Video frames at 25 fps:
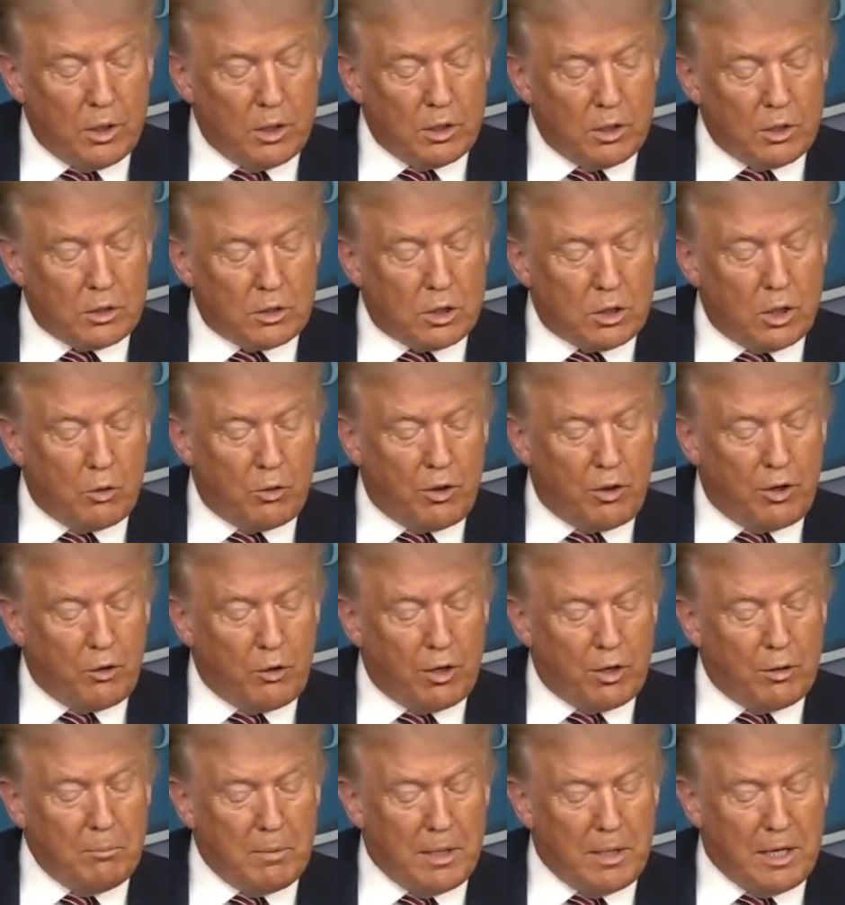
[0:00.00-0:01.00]
So they're
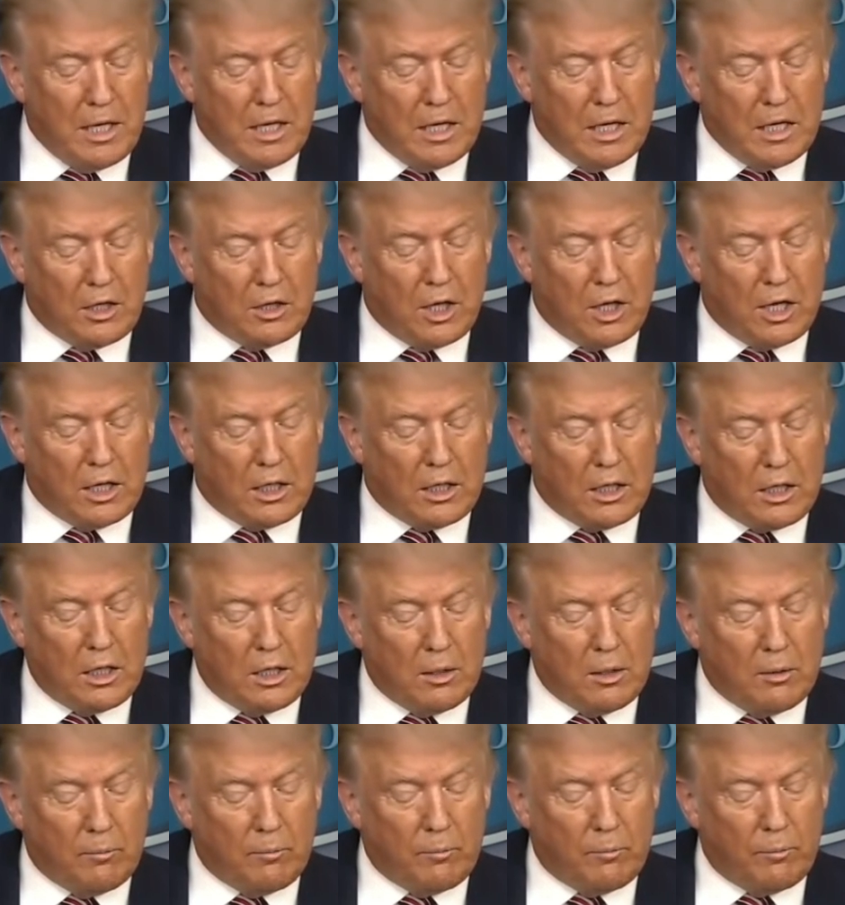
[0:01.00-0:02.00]
admitting that
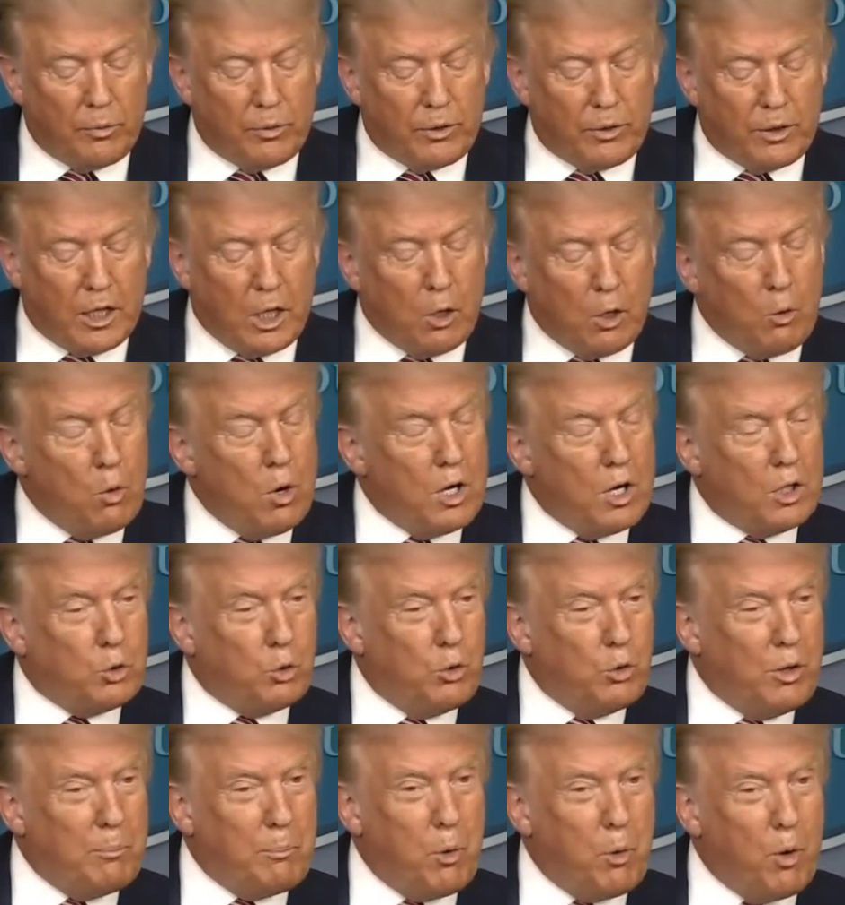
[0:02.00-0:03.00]
they want
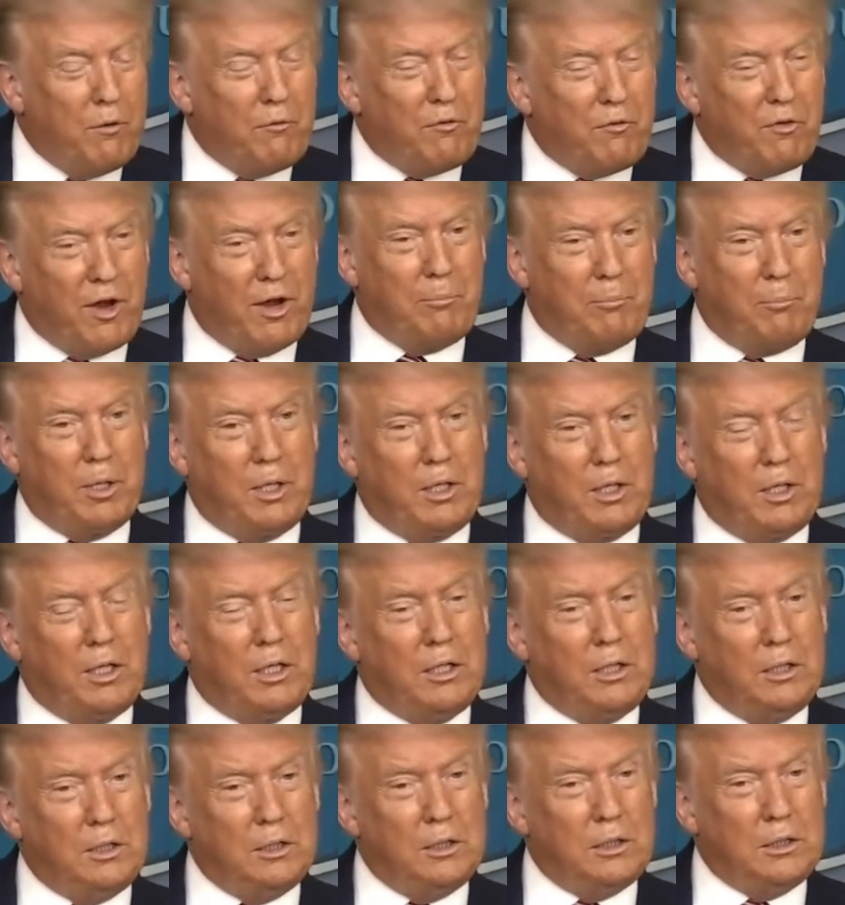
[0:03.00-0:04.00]
$3.5
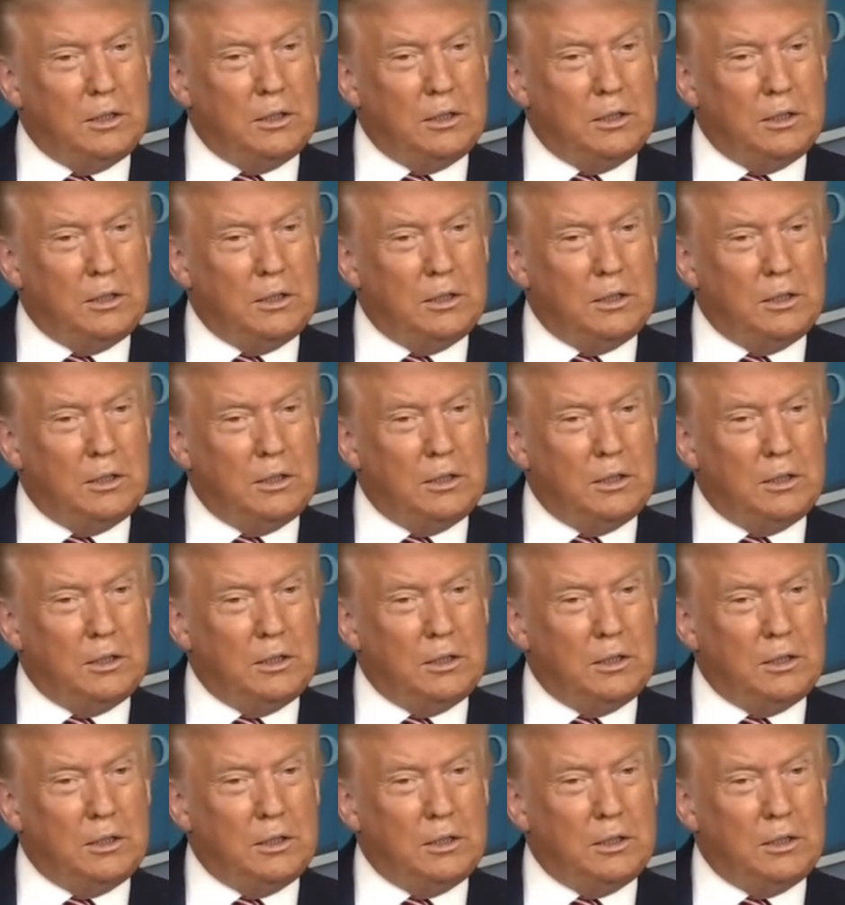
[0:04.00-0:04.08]
billion,